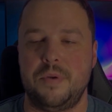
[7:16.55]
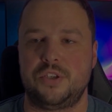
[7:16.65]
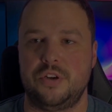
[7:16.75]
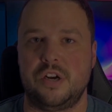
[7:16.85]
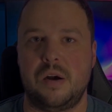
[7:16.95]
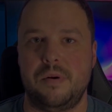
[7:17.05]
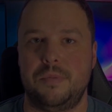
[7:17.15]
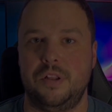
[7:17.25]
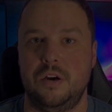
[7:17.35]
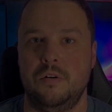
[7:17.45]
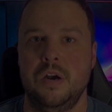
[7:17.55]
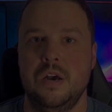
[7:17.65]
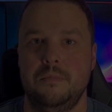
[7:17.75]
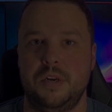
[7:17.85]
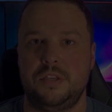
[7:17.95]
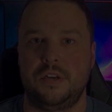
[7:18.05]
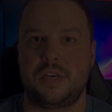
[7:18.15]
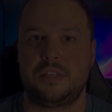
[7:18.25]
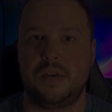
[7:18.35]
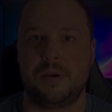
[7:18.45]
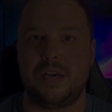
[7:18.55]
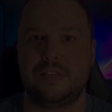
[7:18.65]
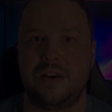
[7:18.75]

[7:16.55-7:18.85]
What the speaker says: Make sure you comment below. But until next time, guys, have a